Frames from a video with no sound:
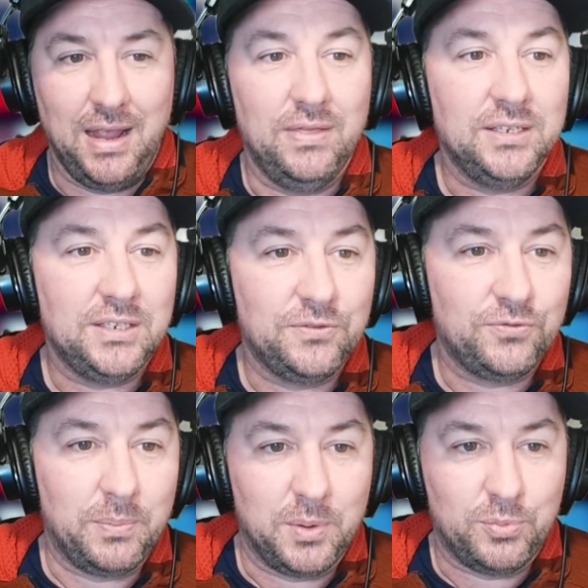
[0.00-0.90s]
And this is
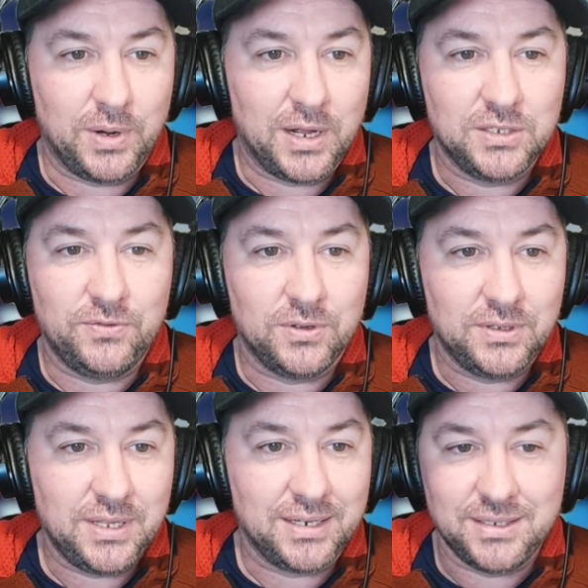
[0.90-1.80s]
from the Brownsville,
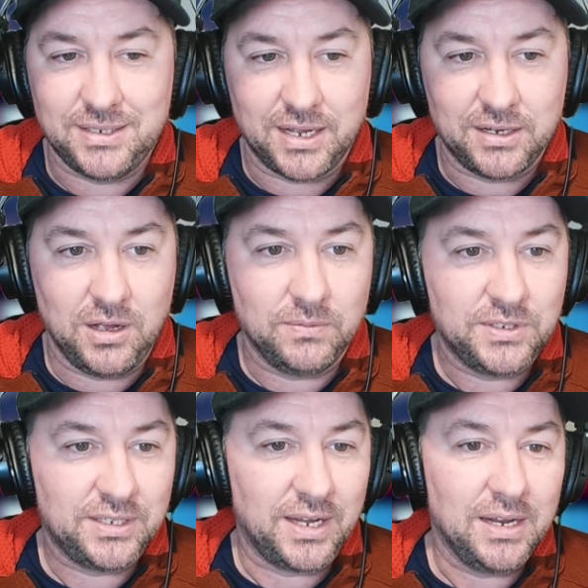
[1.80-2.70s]
Texas.gov
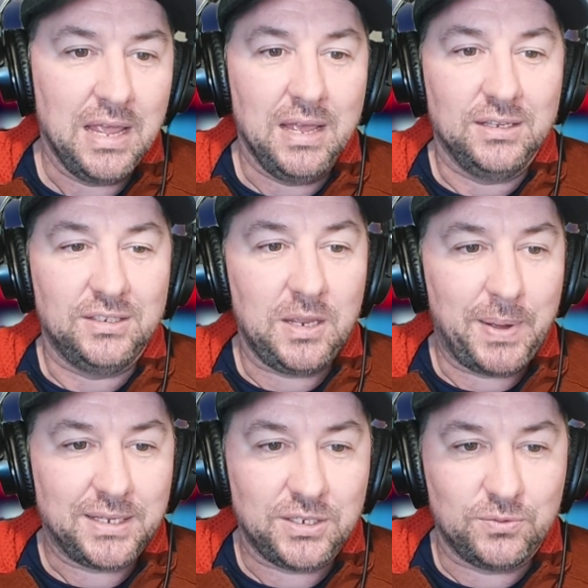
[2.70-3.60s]
site. City
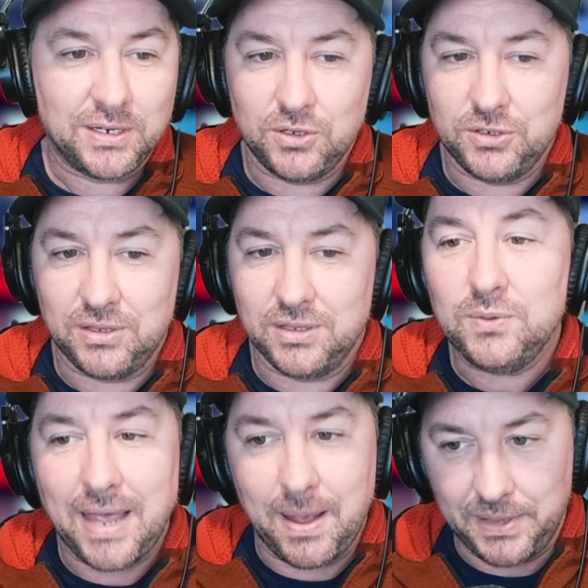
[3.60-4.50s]
passes resolution.
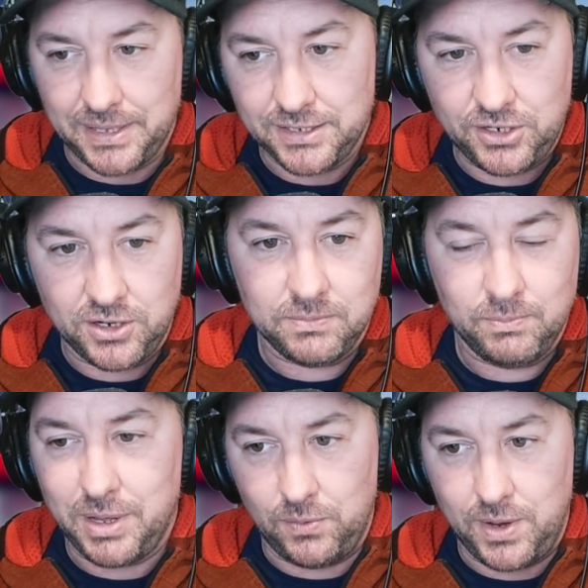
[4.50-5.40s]
This happened last year,
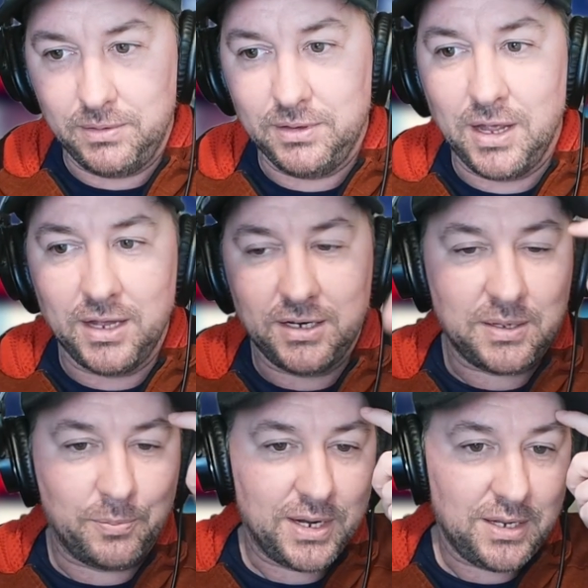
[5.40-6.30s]
by the way, uh,
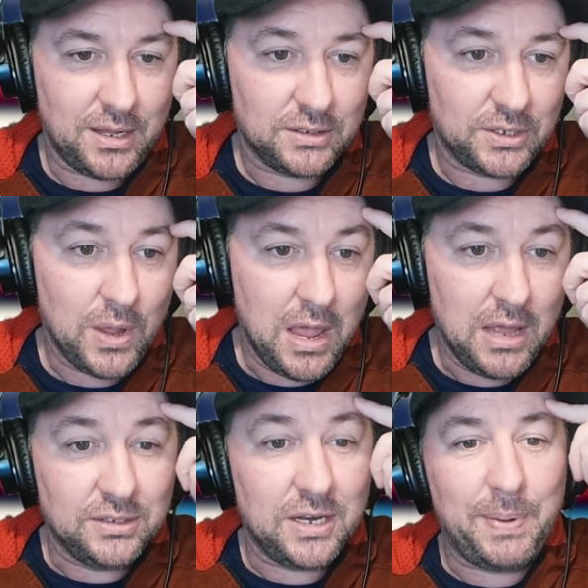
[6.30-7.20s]
December 18th. So,
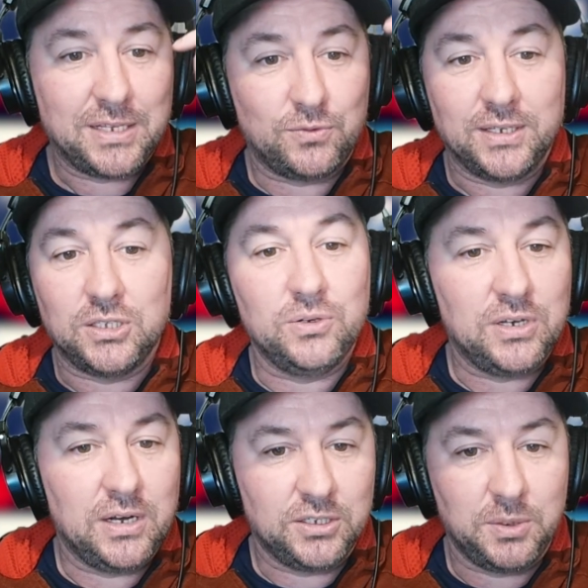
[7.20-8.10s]
city passes
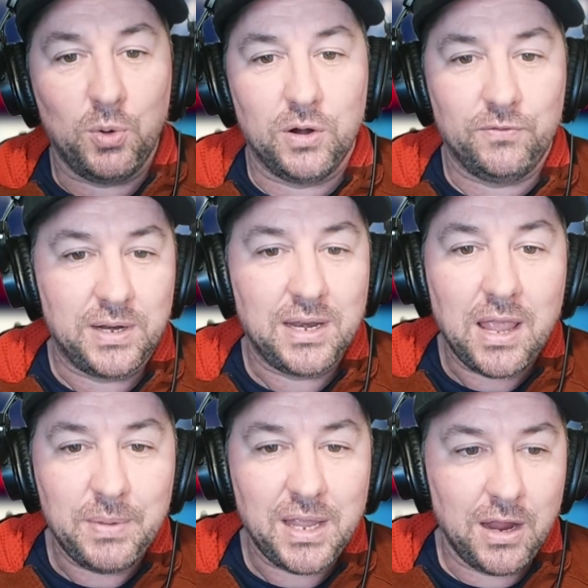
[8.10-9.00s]
resolution in support of
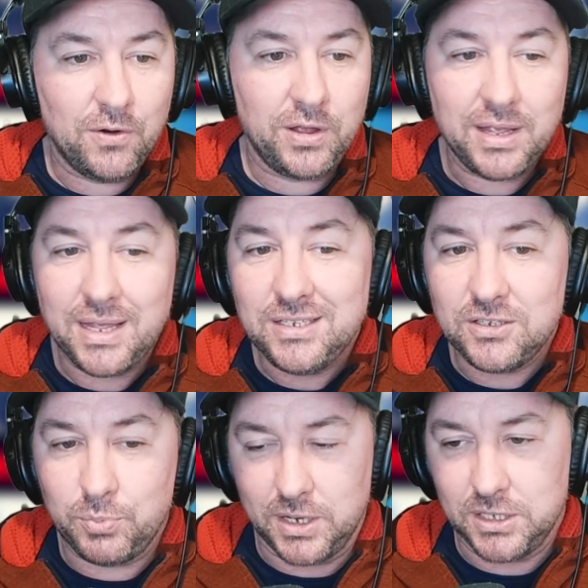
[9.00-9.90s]
renaming area east
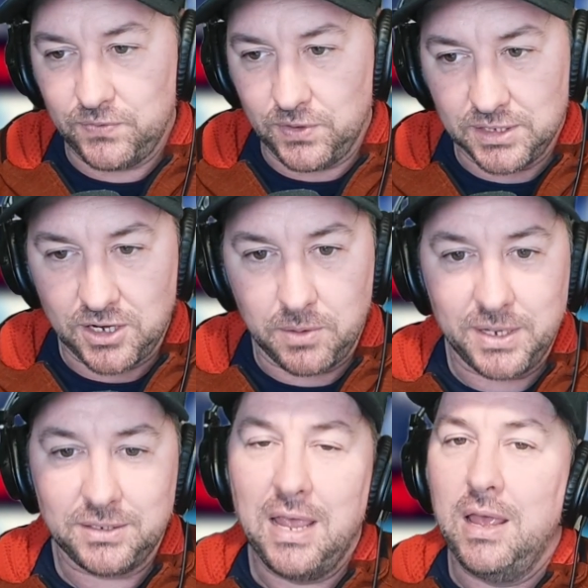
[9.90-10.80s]
of Brownsville to
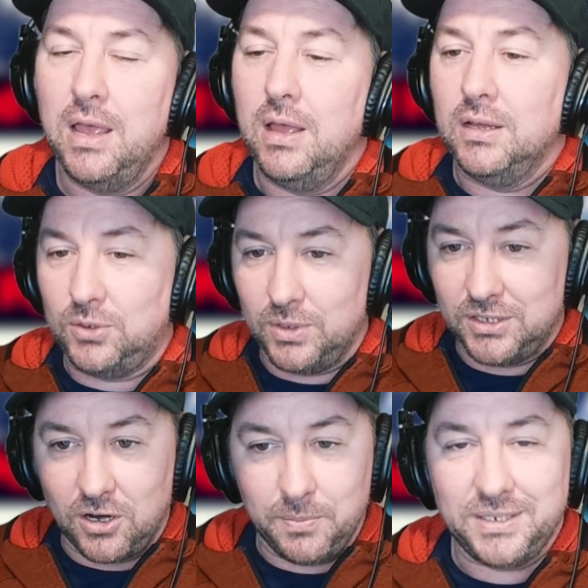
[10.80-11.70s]
Starbase. So, the
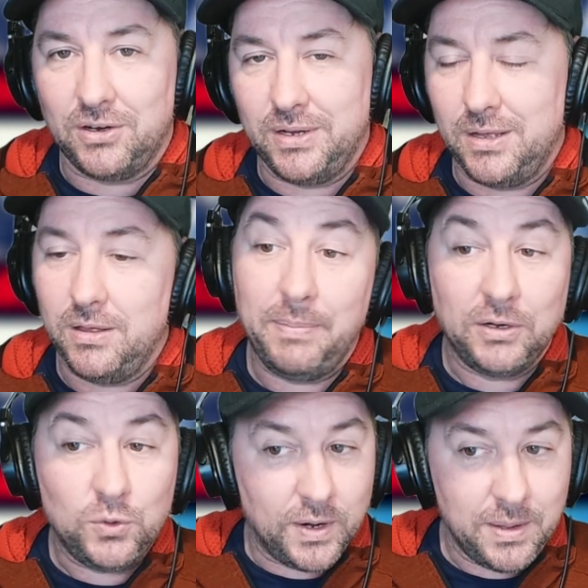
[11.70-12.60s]
Starbase area,
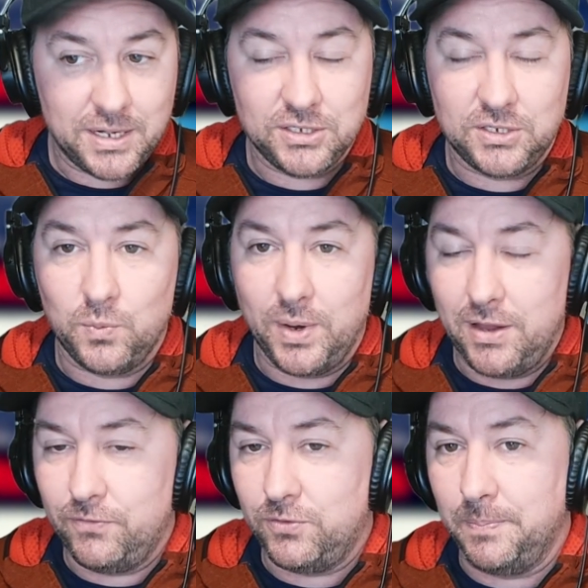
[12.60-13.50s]
about 20 miles
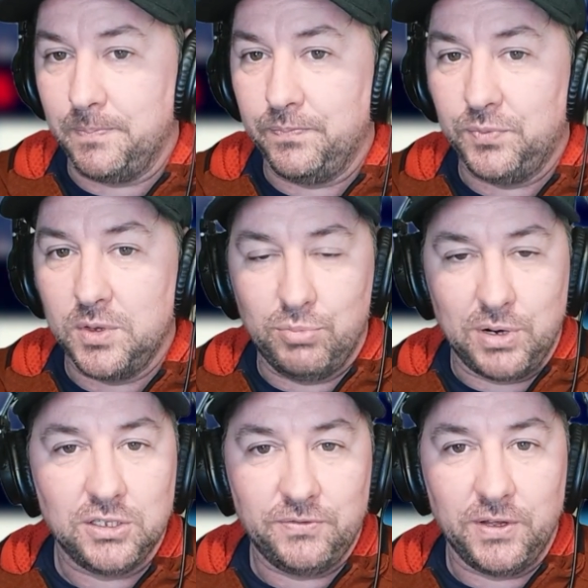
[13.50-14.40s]
away from
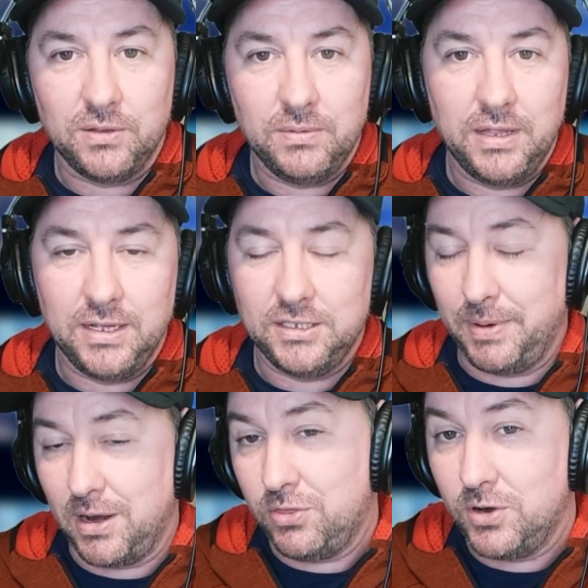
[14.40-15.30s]
Brownsville, it's
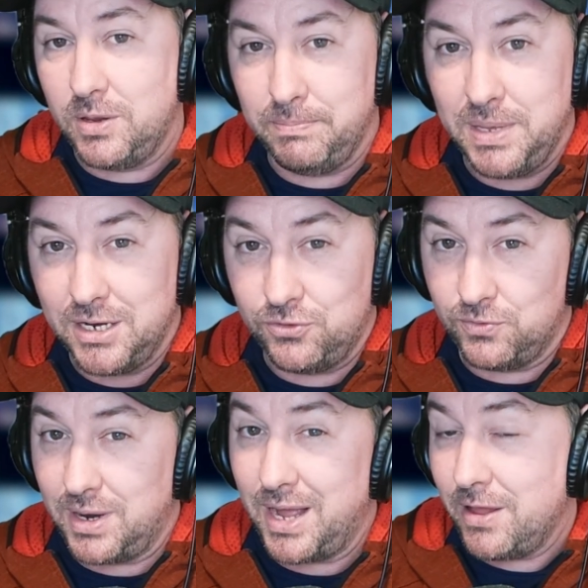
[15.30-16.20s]
about a 30 minute
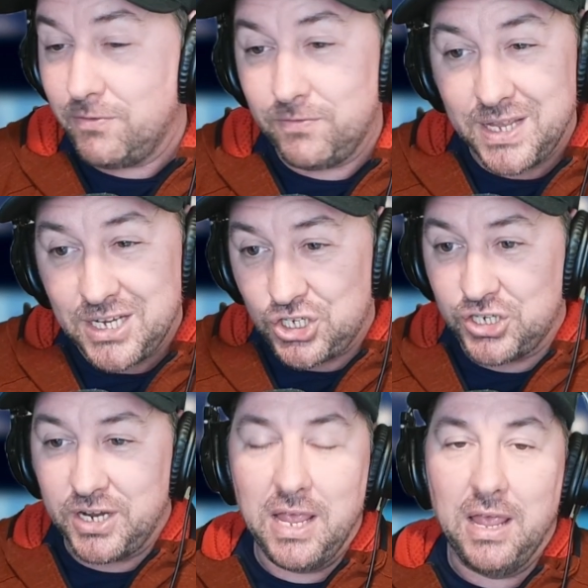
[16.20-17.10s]
drive
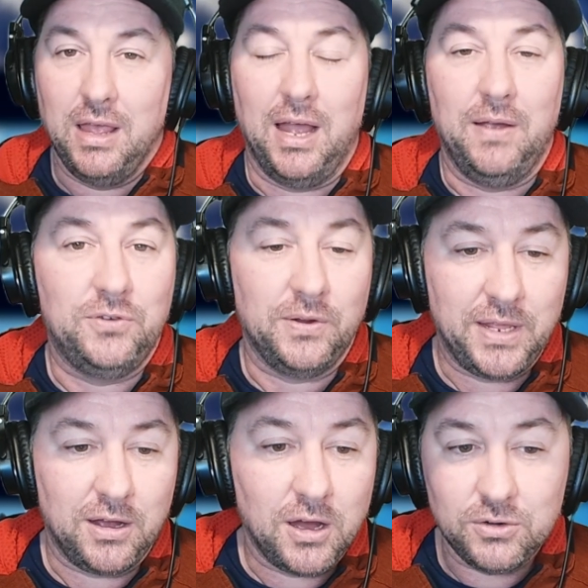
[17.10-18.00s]
ish. I've driven
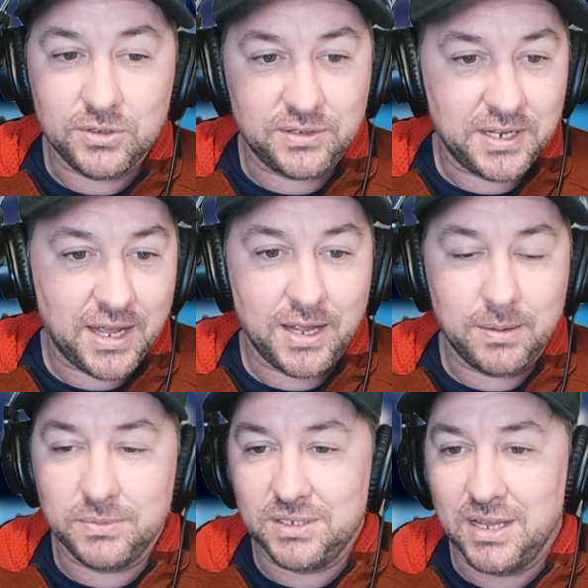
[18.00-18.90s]
it hundreds of
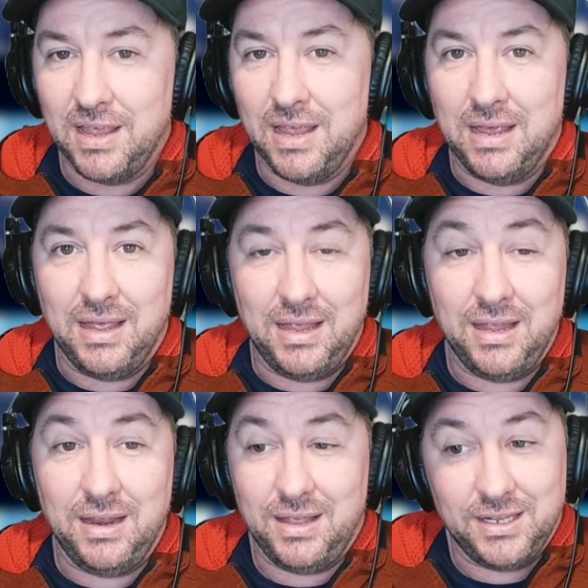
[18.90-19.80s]
times,
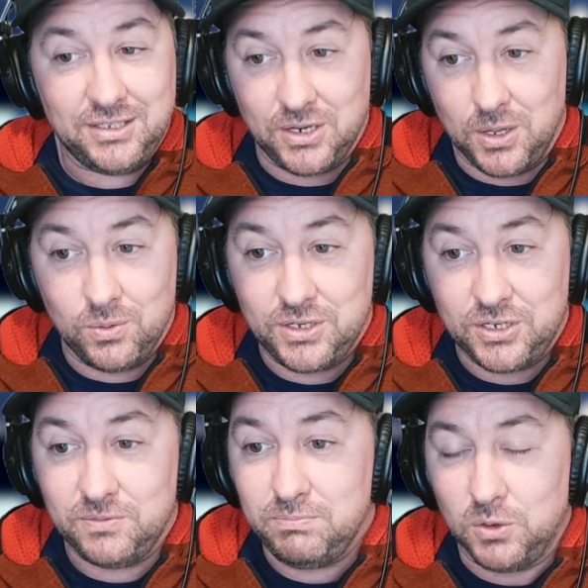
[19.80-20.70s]
and it's known
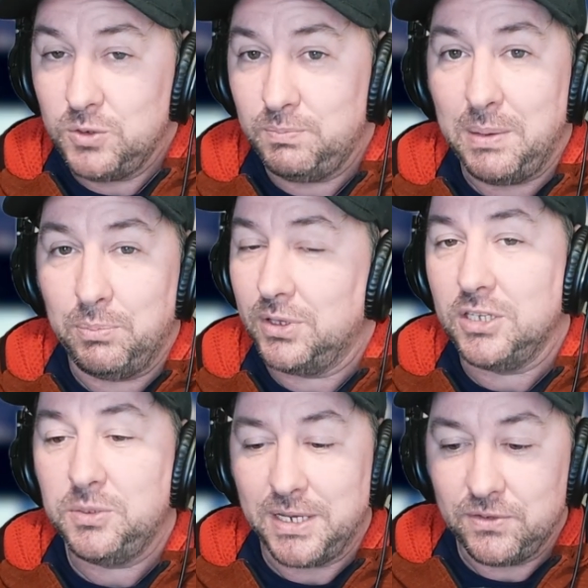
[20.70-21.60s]
to most people in the
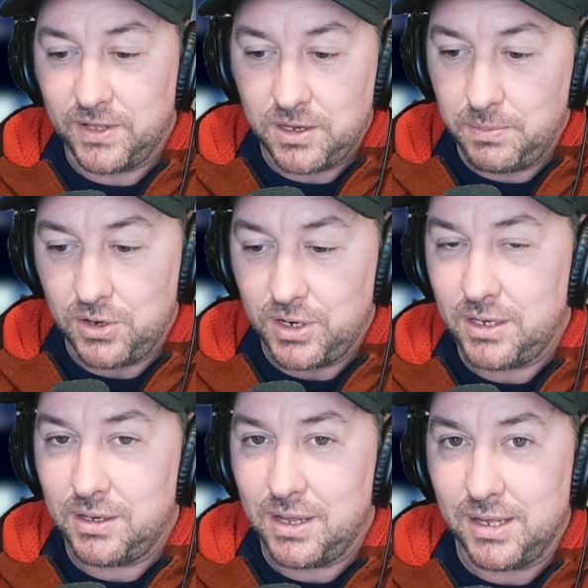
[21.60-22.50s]
spaceflight
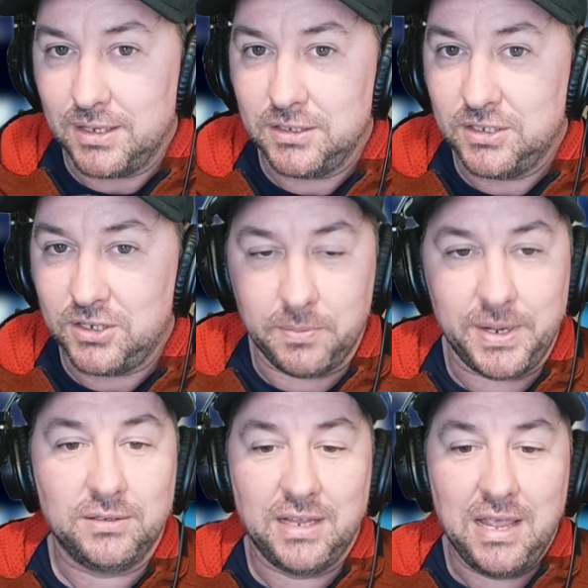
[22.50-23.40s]
community as
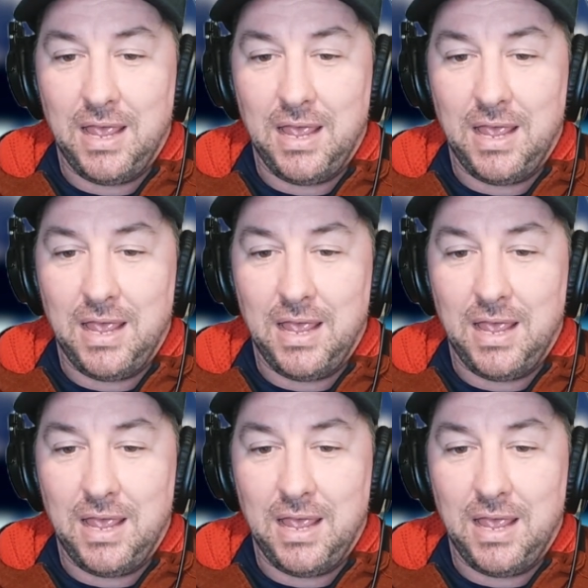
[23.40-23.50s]
Starbase.